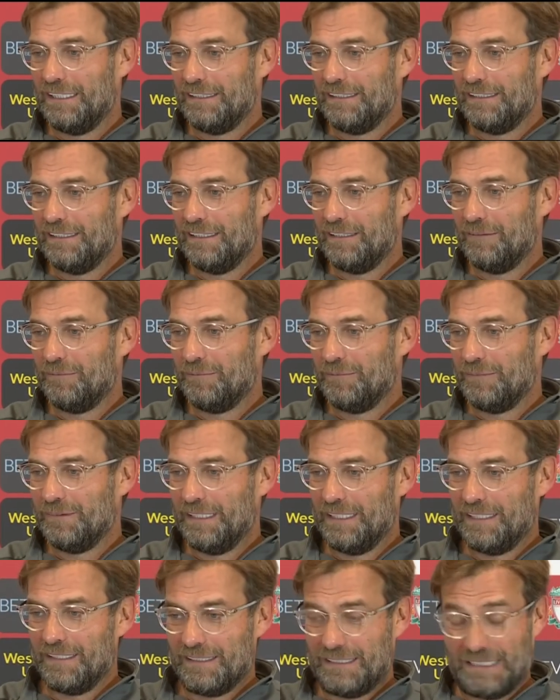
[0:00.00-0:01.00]
And um,
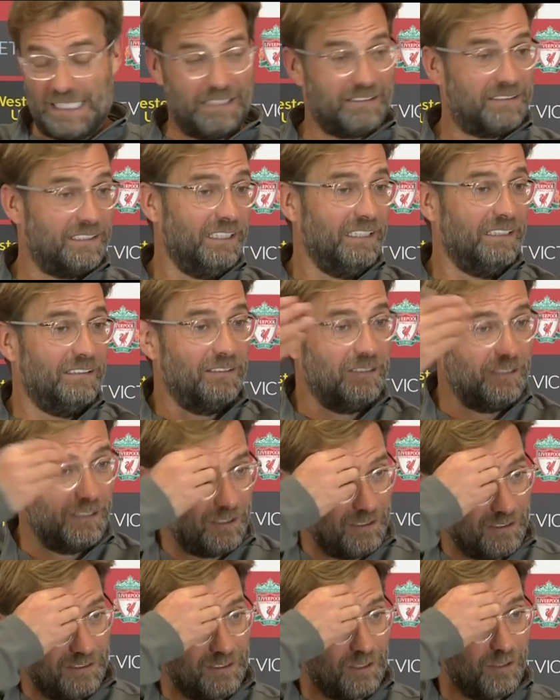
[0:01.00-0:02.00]
uh, Kante,
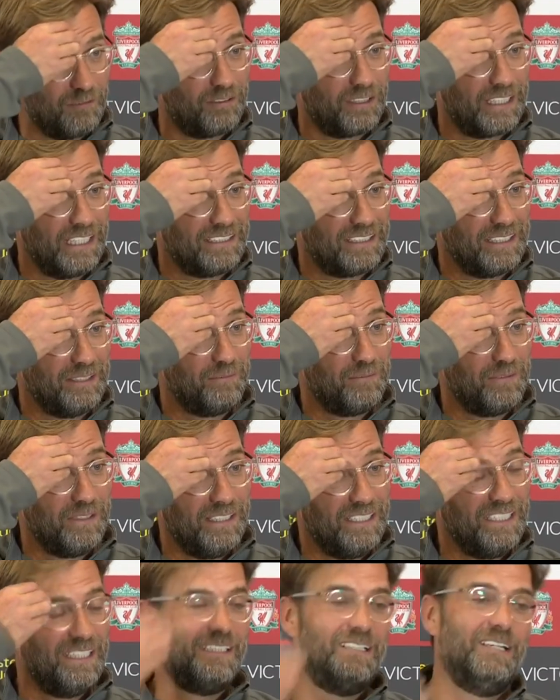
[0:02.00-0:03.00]
oh, don't forget him.
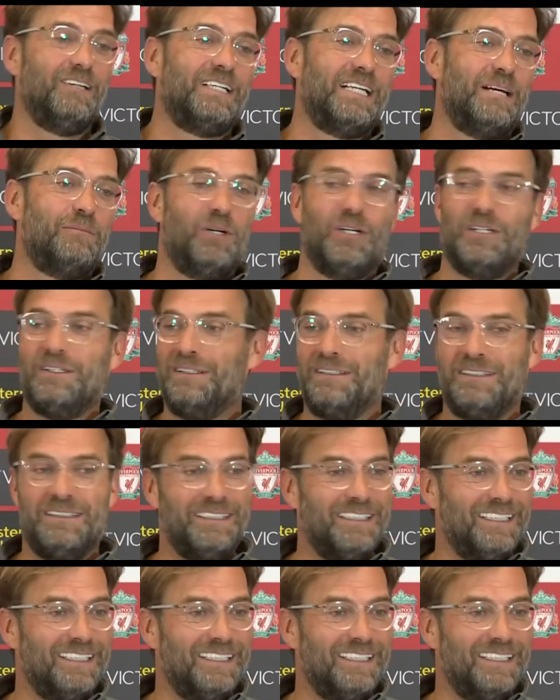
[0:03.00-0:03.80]
Oh, come on.